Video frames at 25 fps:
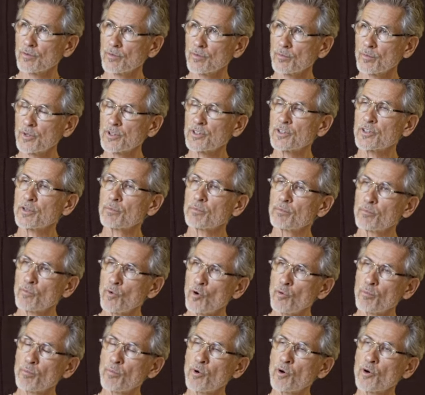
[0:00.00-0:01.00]
but in a
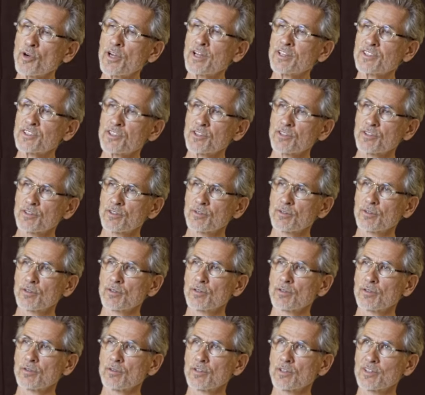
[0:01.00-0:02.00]
more poetic,
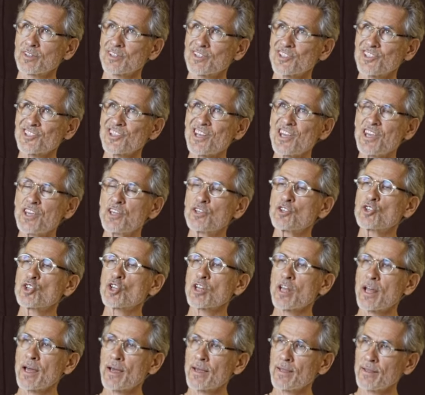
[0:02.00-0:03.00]

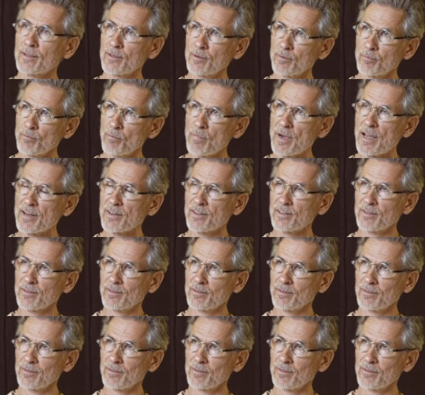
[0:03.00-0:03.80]
sage-like manner,